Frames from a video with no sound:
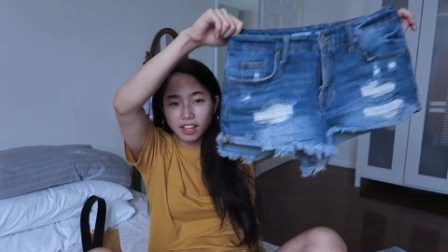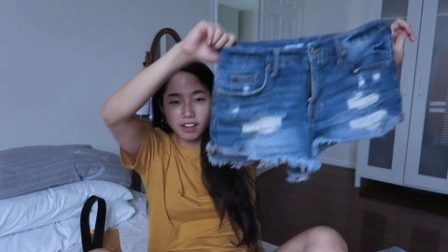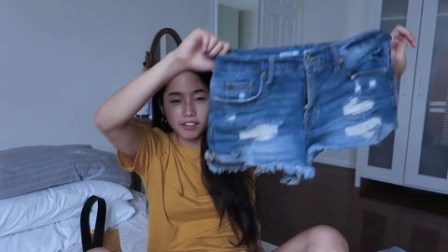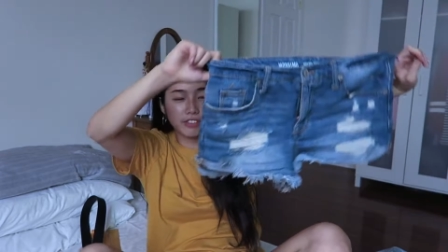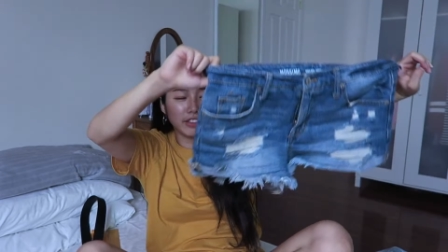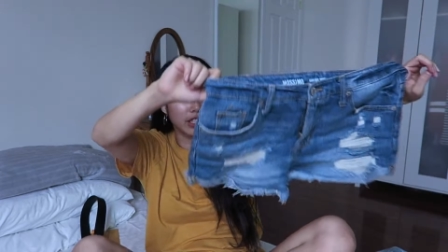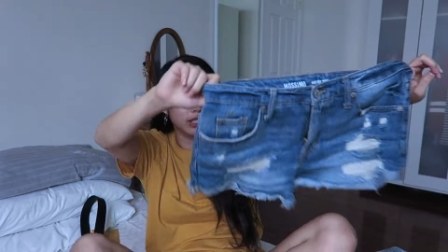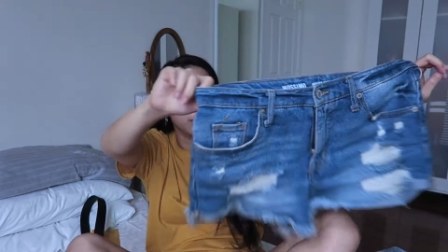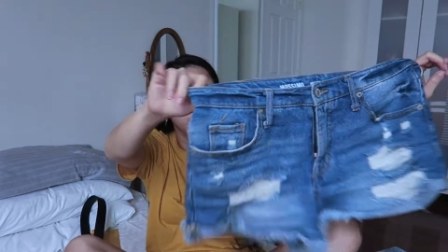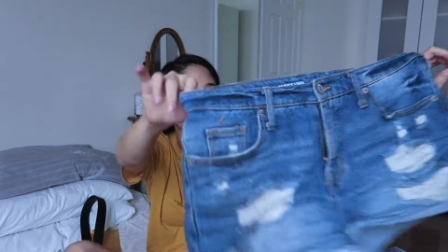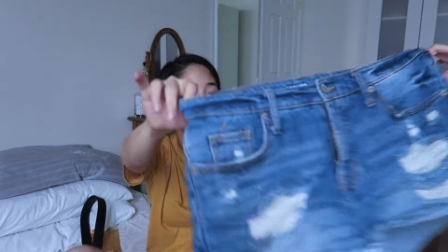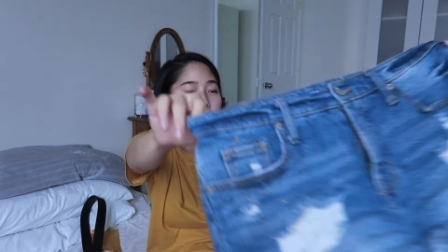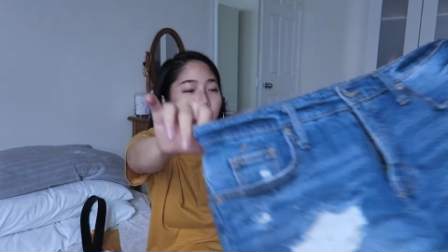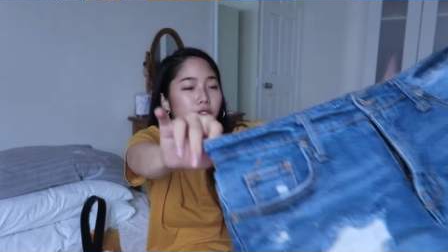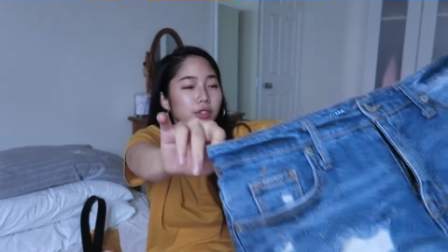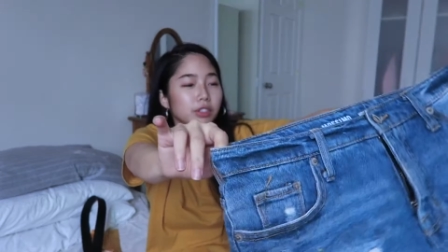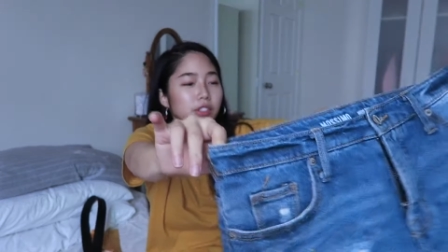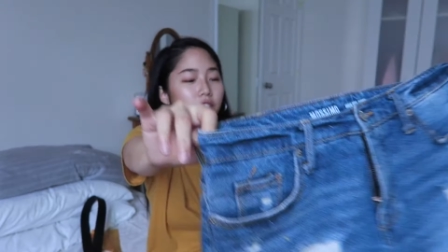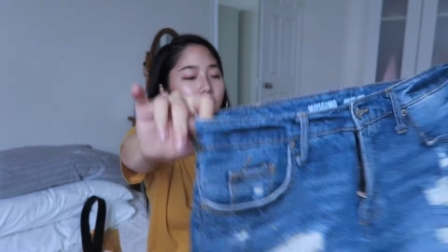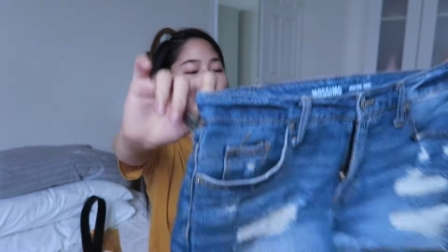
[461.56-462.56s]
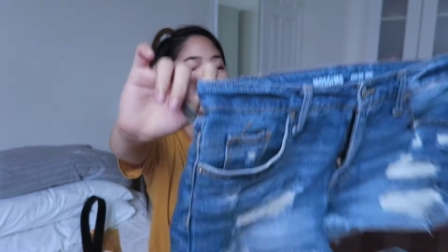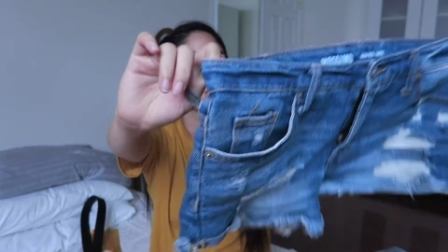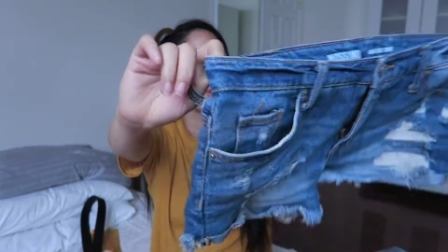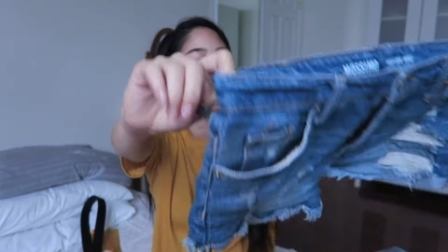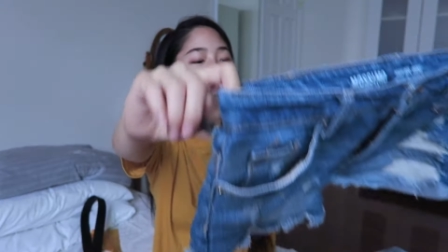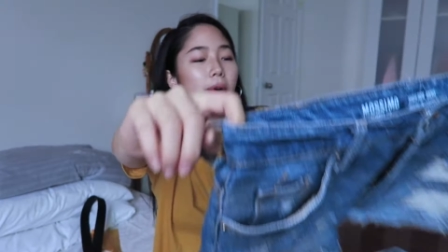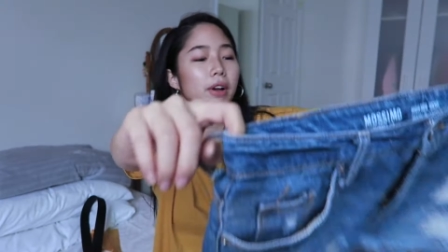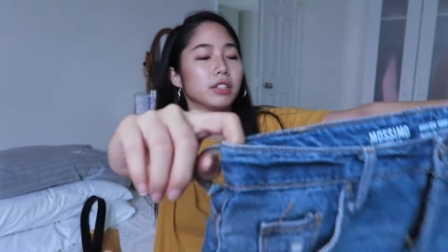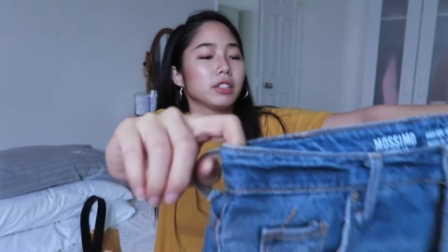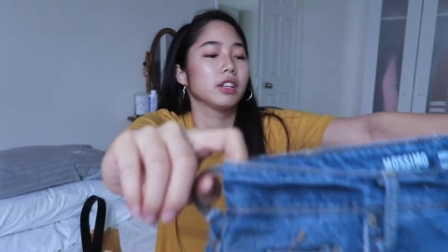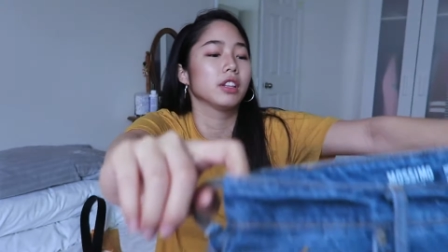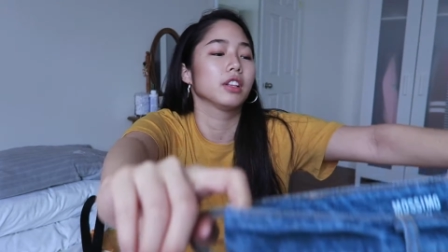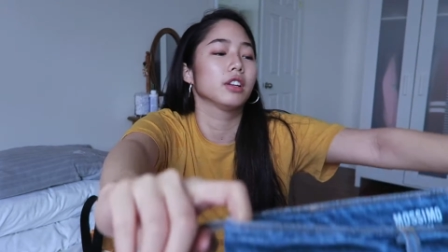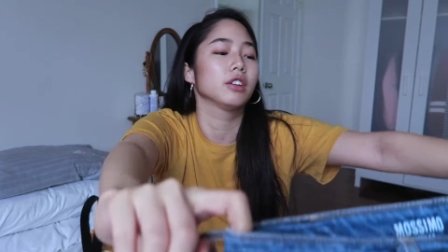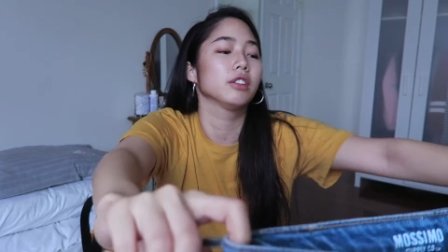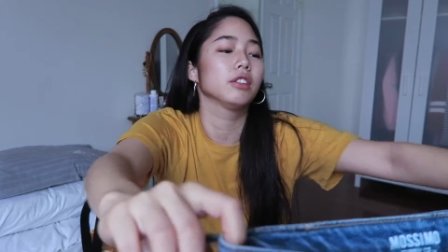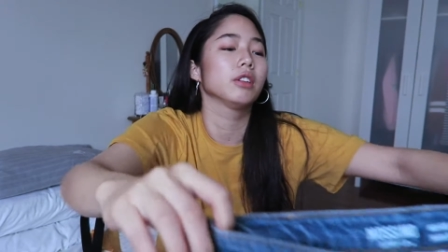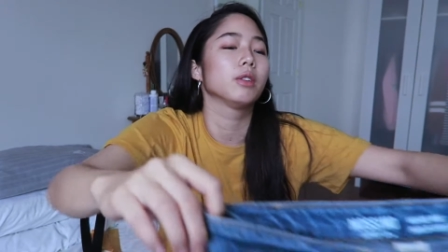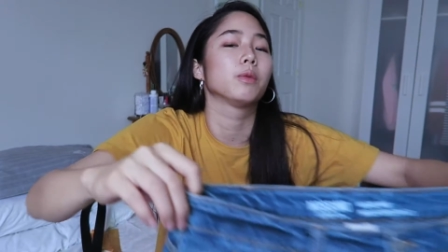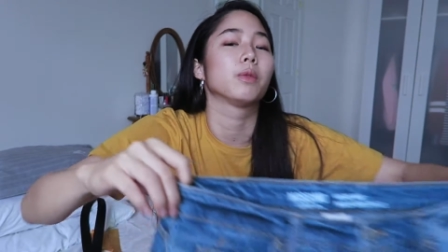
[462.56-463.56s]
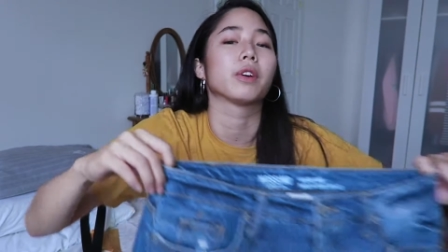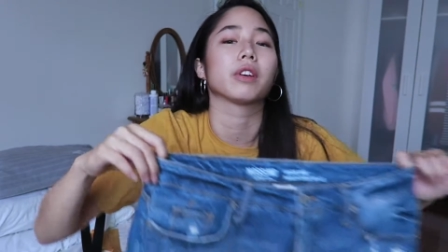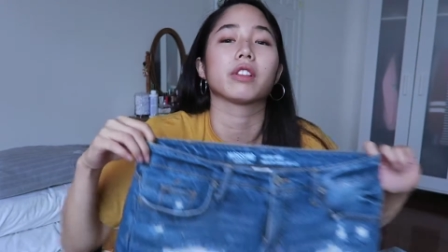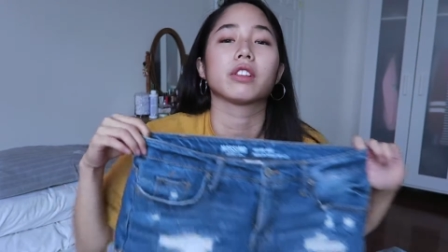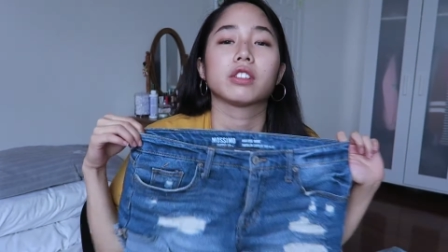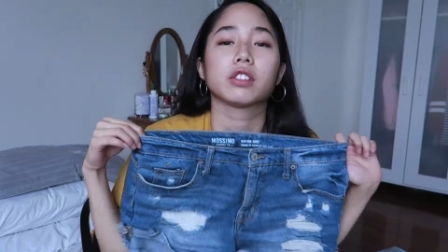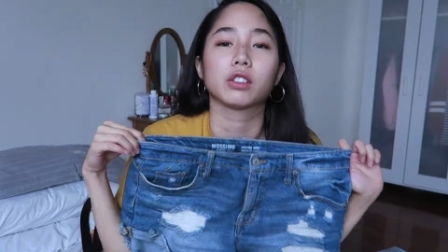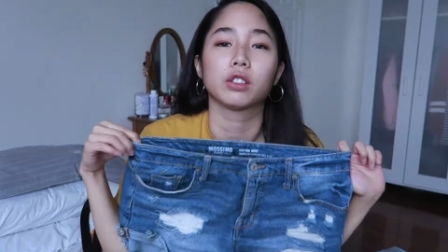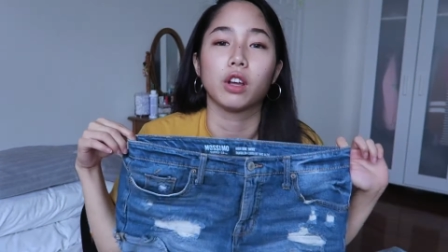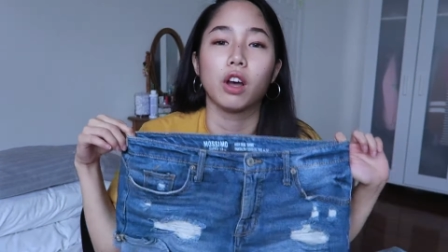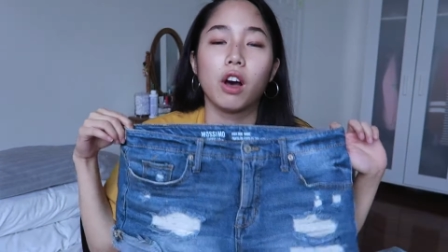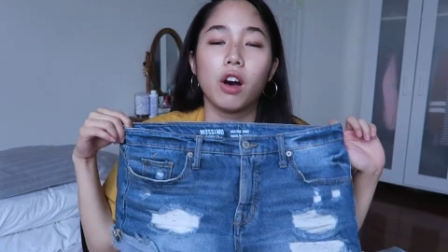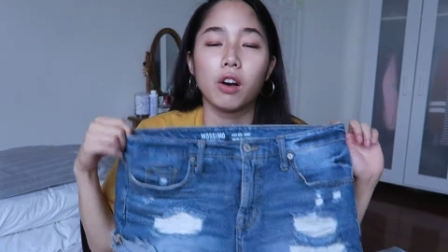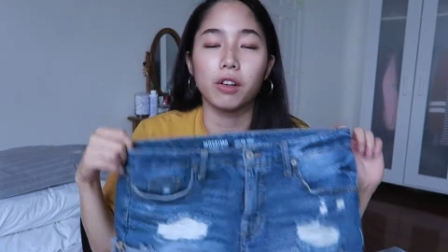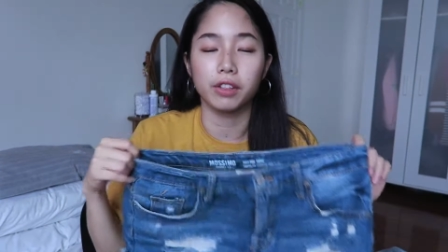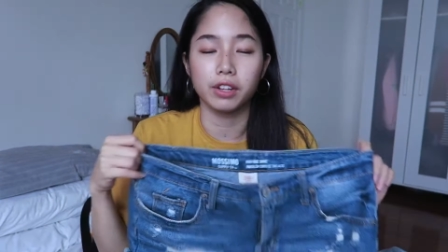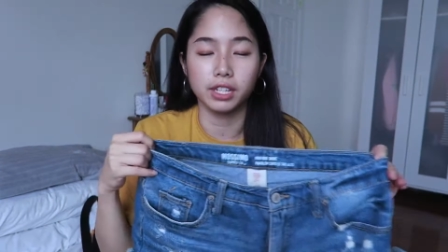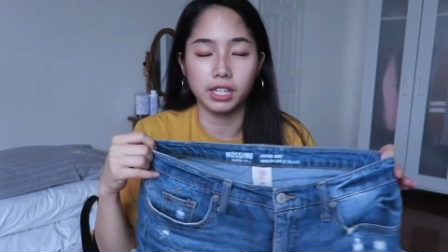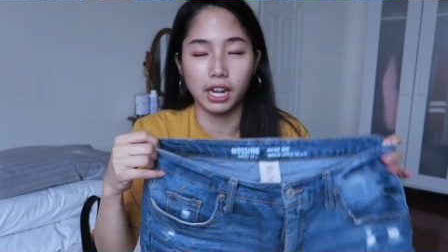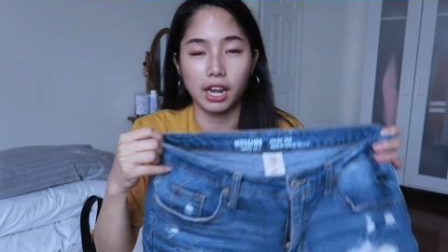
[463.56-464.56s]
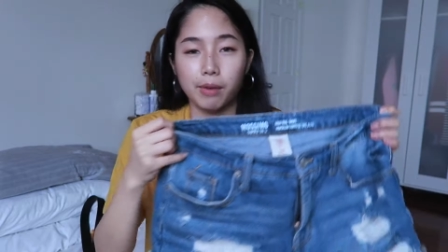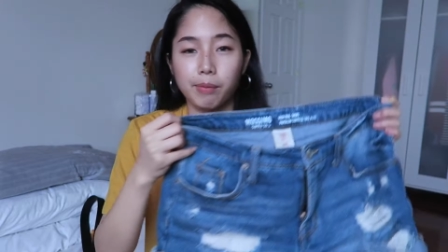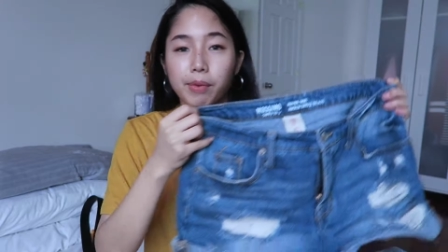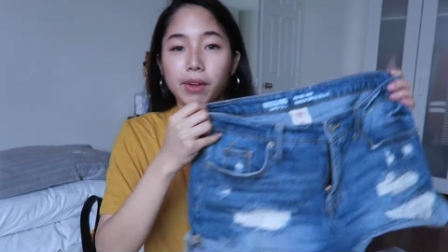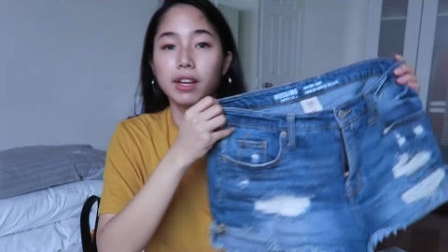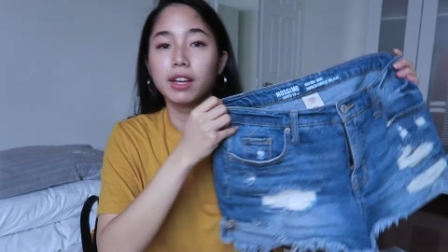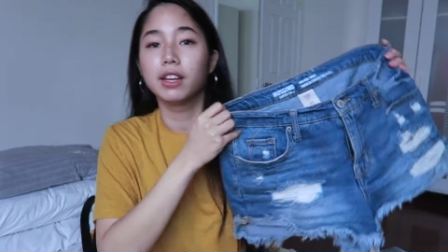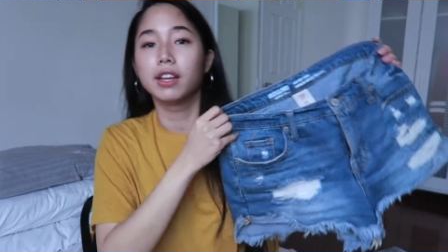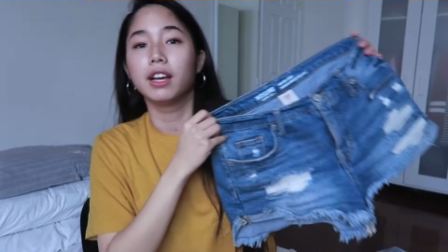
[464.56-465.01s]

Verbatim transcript: love this pair of shorts so much. I literally wear this all the time.